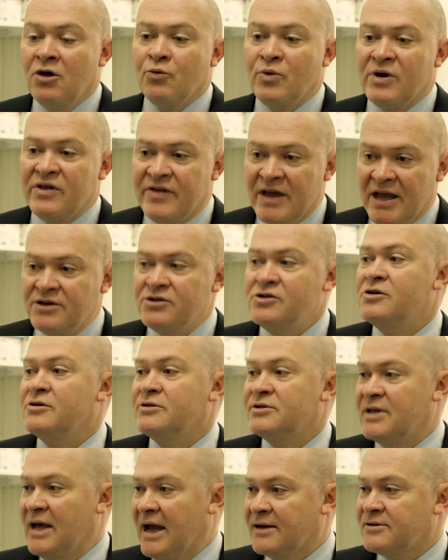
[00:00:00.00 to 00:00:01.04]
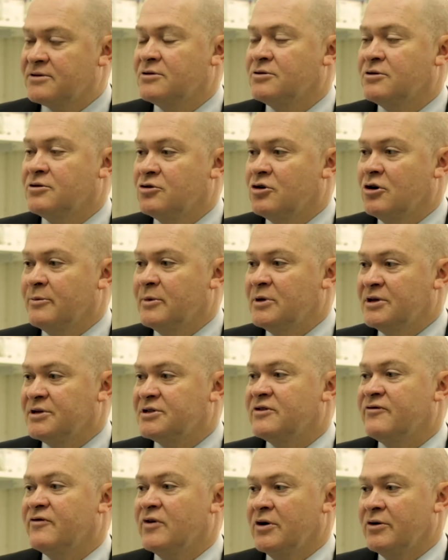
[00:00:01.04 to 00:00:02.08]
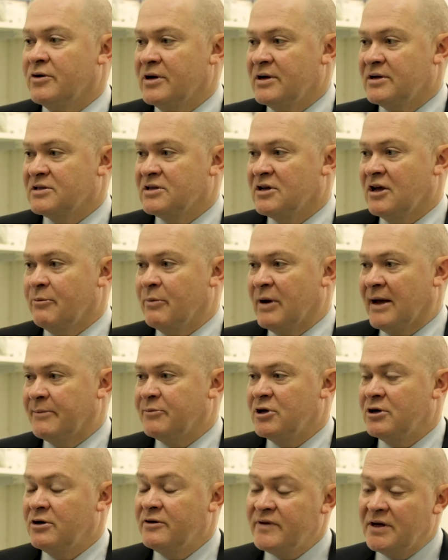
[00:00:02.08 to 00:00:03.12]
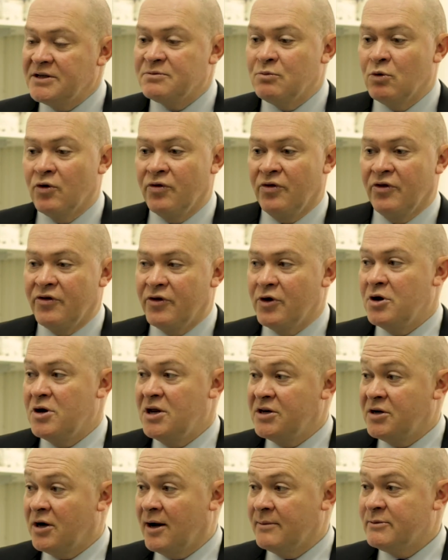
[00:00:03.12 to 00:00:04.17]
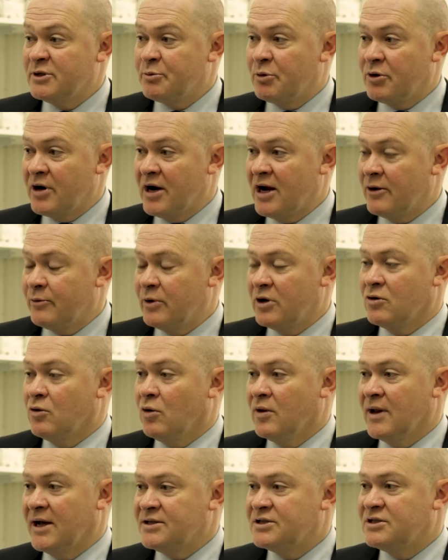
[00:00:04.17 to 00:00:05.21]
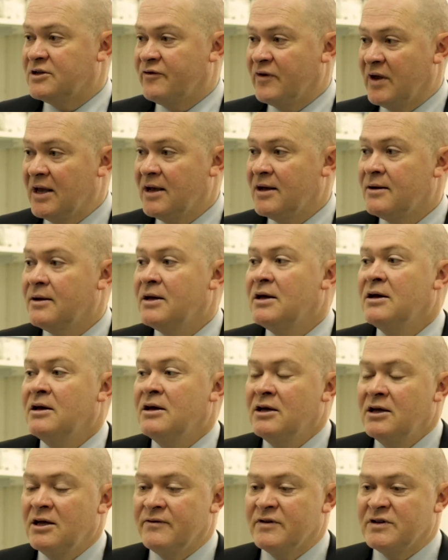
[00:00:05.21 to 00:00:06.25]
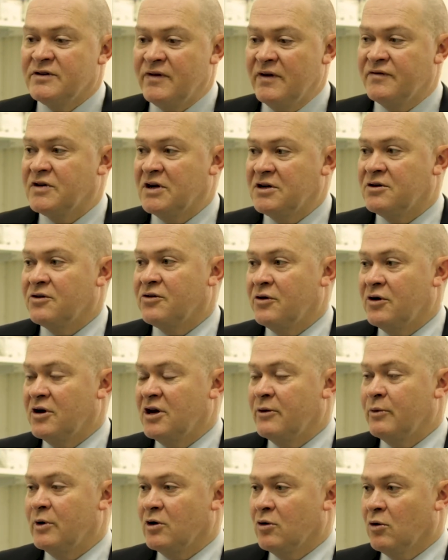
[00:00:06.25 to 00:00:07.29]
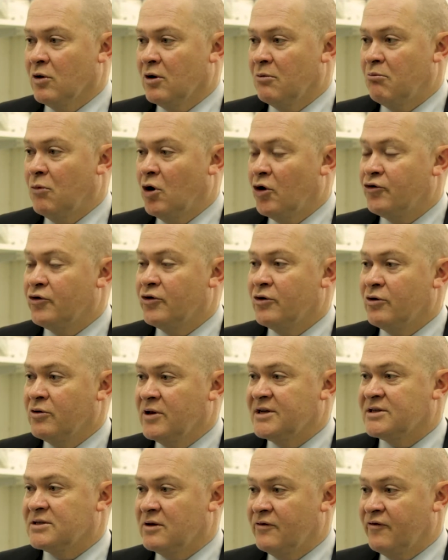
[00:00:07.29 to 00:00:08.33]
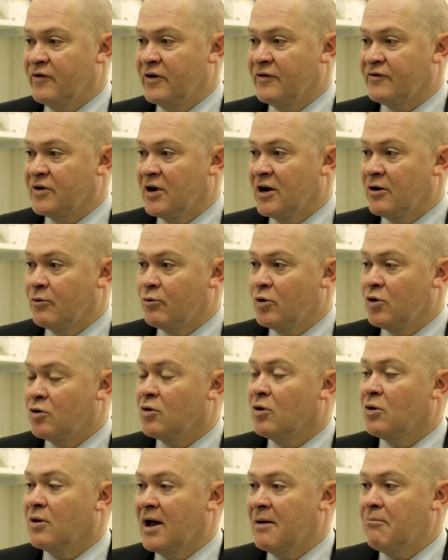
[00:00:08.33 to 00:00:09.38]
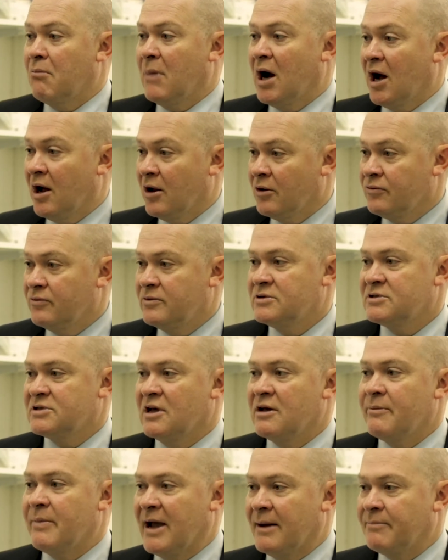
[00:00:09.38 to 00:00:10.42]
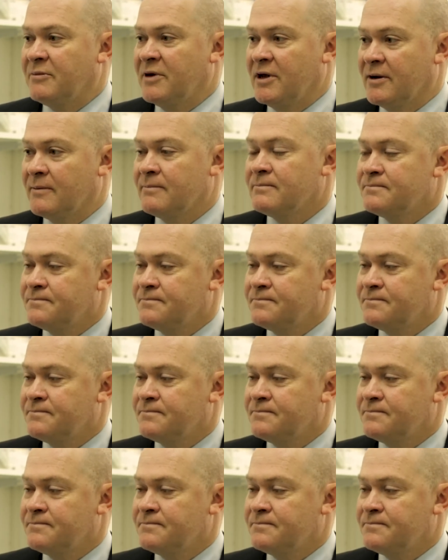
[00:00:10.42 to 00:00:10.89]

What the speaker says: We then use that to determine the severity of sleep apnea. If that's more than 30 times per hour we call that severe. If it's 15 to 30 we call it moderate, or less than 15 we'll call that mild sleep apnea.